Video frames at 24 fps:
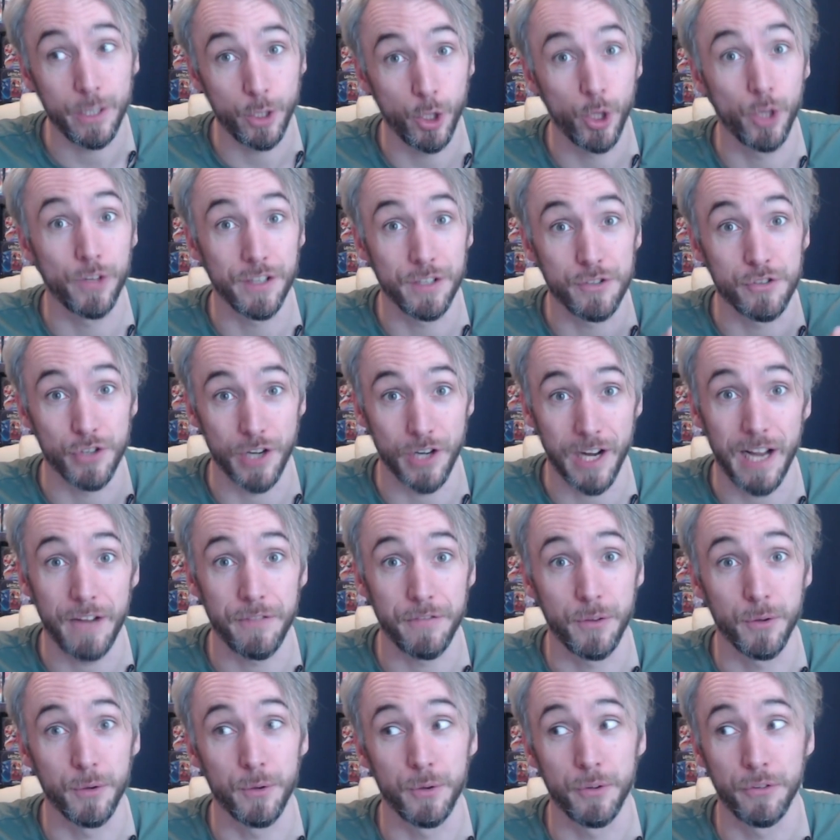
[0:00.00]
in draft
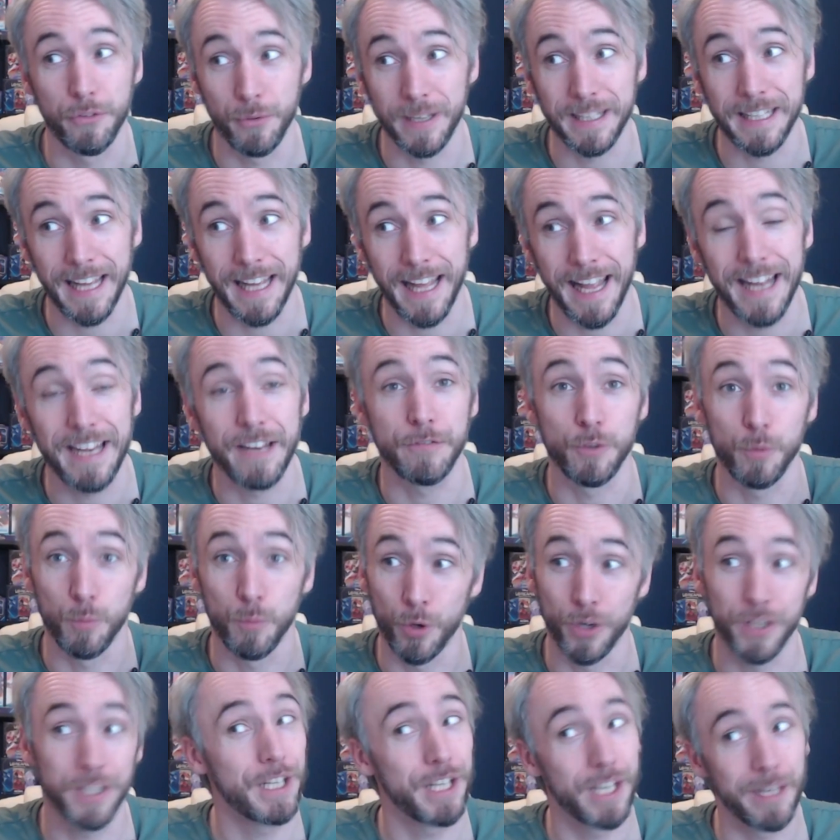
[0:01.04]
though. So again, if you
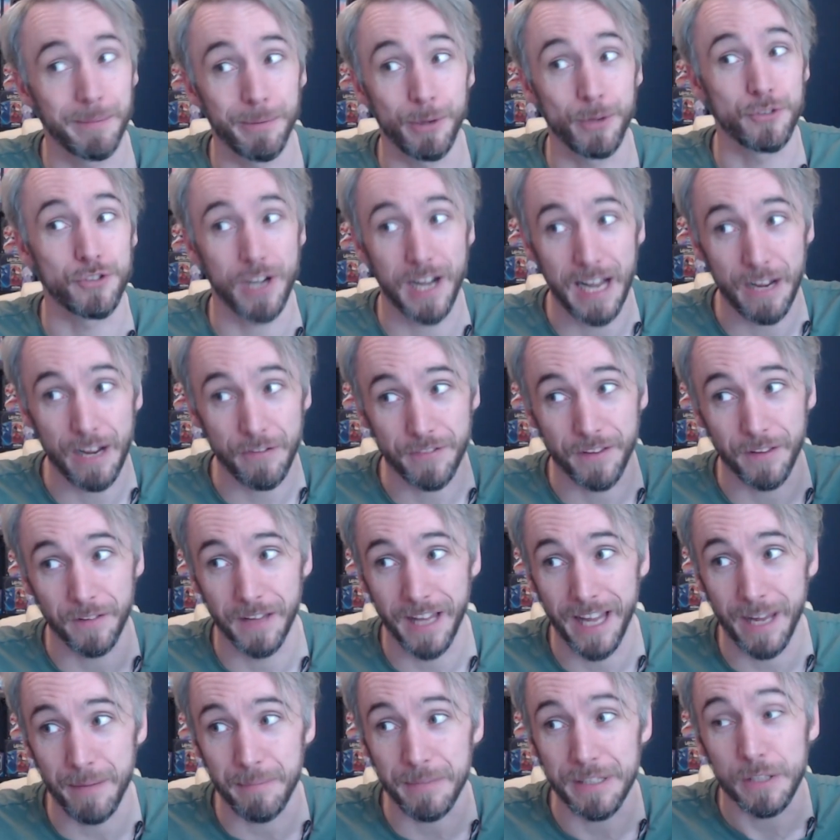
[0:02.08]
want to hear about draft,
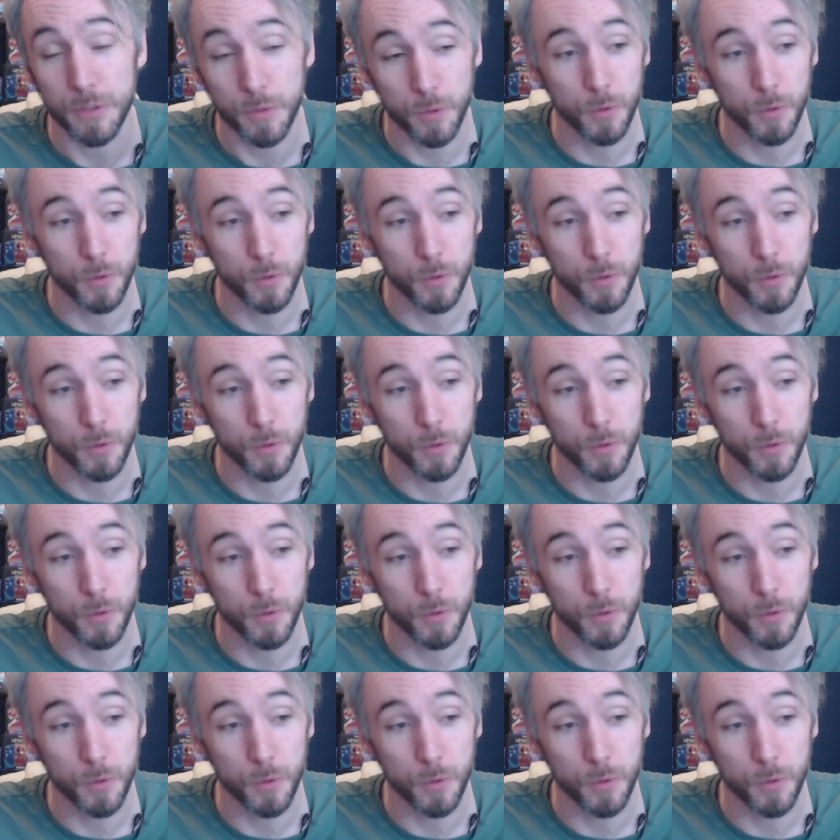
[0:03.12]
let me know.